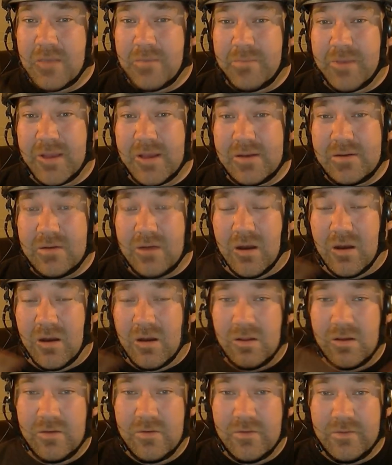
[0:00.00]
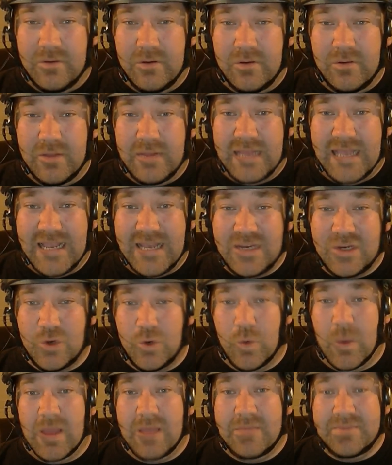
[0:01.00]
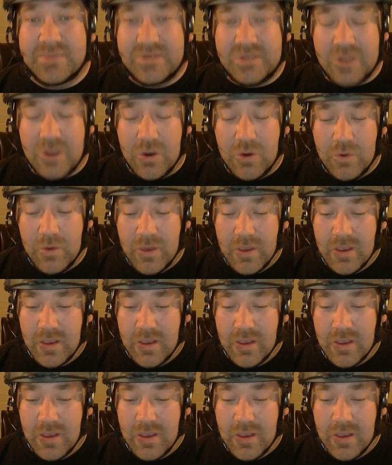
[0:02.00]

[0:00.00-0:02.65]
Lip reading: but all over the interwebs. So